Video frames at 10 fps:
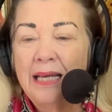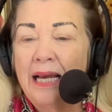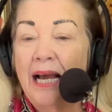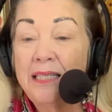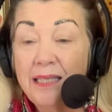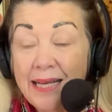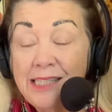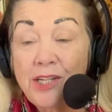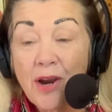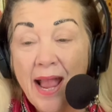
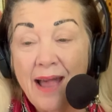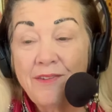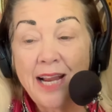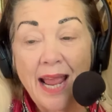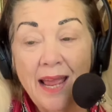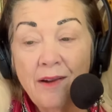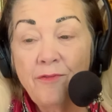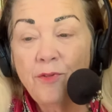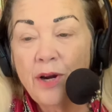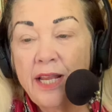Unless you're having
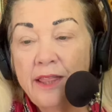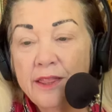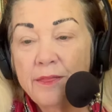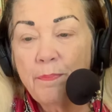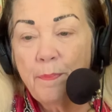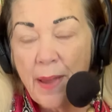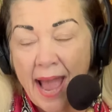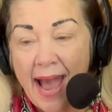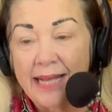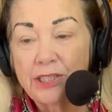every
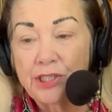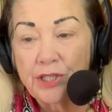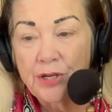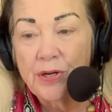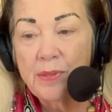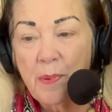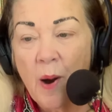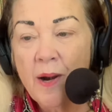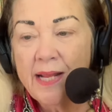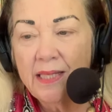batch
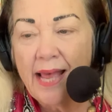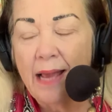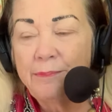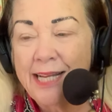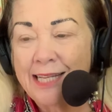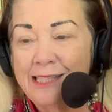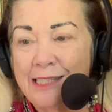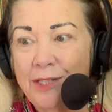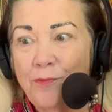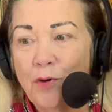third-party lab
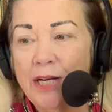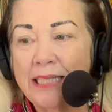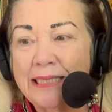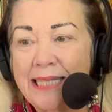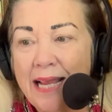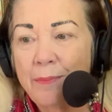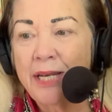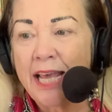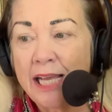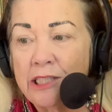tested for
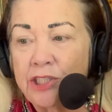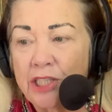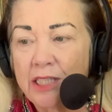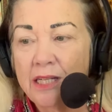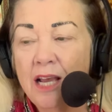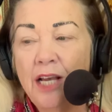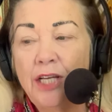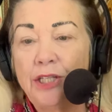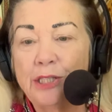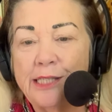contamination,
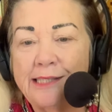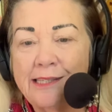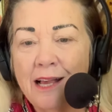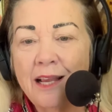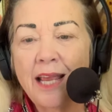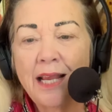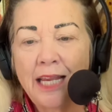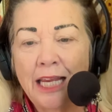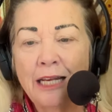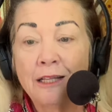you're sucking
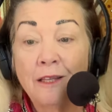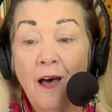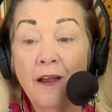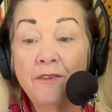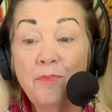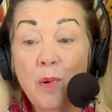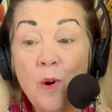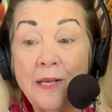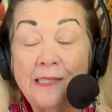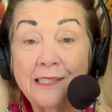in a lot of
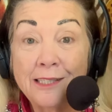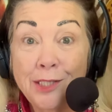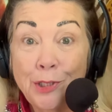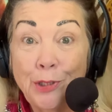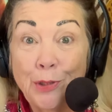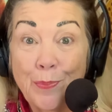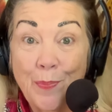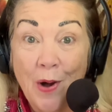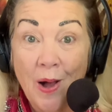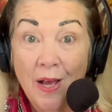poison to your
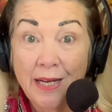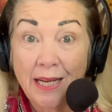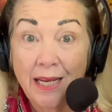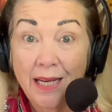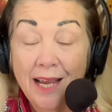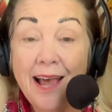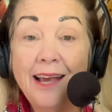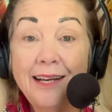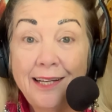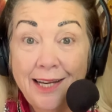body.
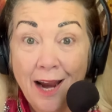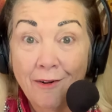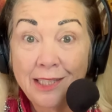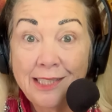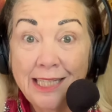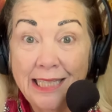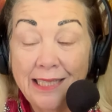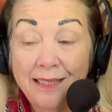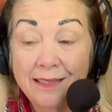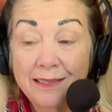Guaranteed.